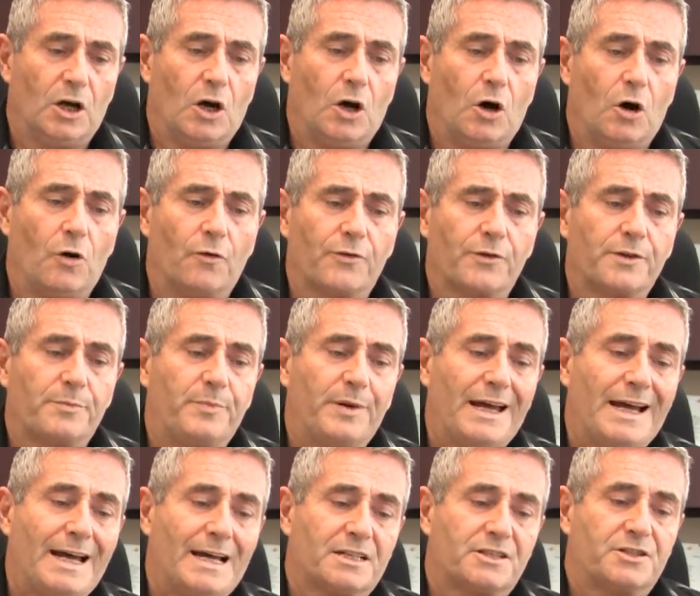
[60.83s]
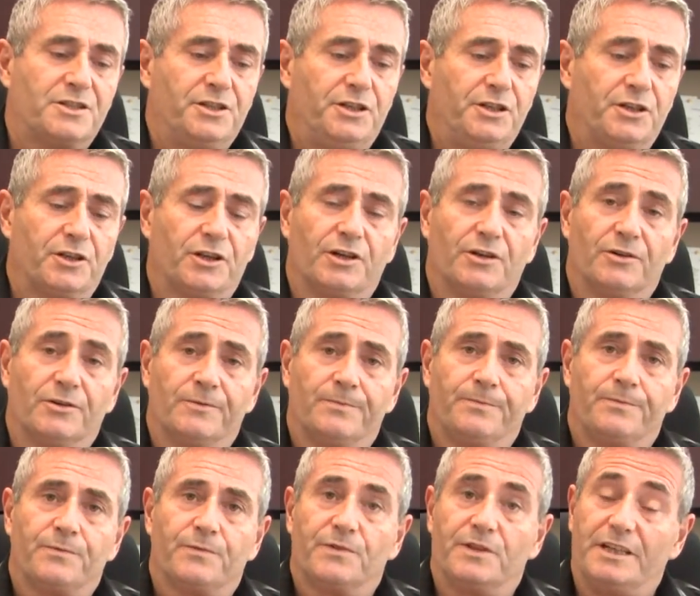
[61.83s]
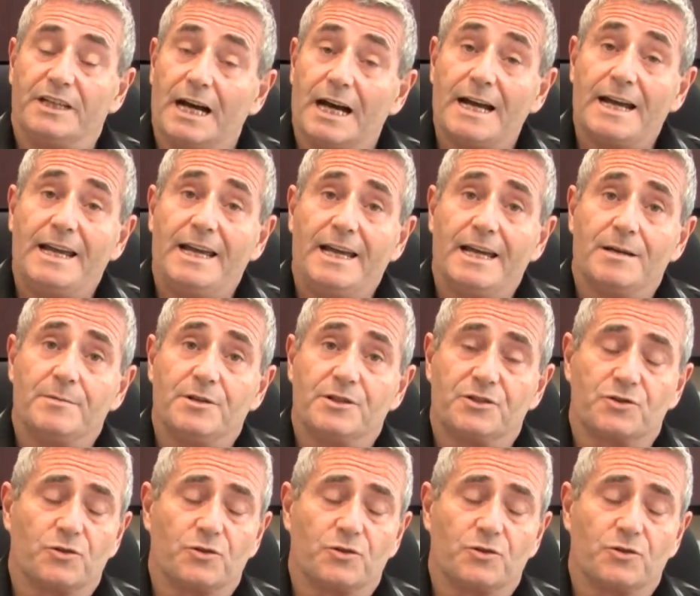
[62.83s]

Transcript: Over the past year, the IAM has